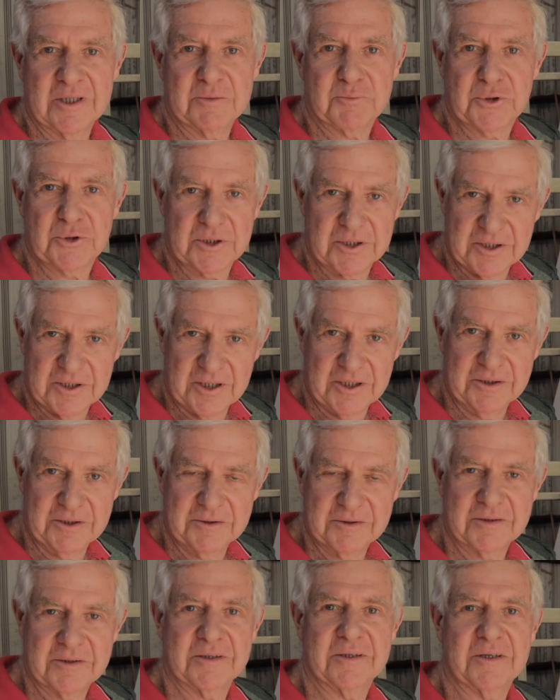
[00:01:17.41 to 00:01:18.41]
put it
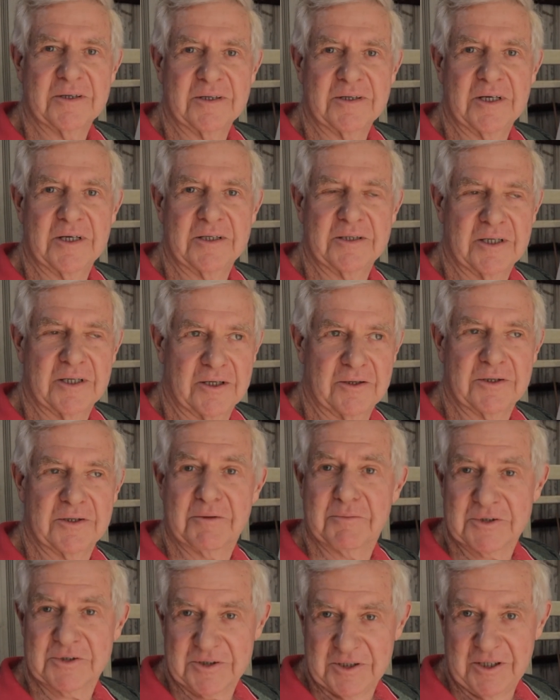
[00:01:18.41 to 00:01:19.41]
in, and then
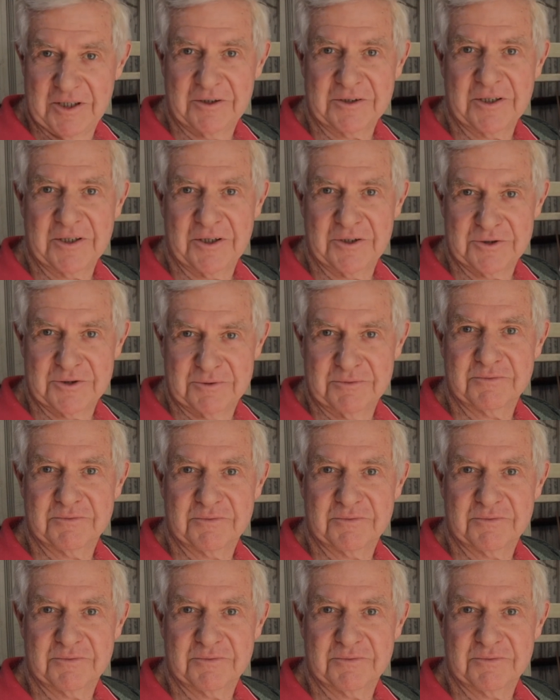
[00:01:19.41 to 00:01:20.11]
we'll see how it goes.